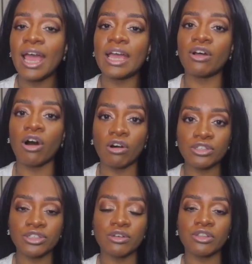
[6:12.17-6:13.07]
and
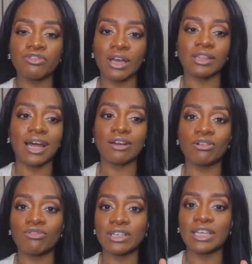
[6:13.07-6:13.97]
also the fact that I
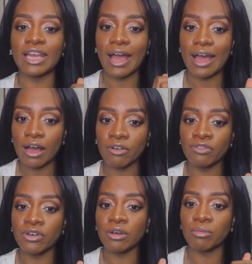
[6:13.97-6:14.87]
don't really
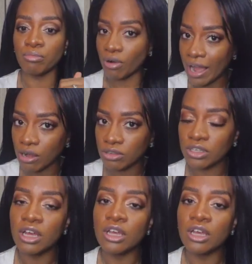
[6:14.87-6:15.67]
have brows.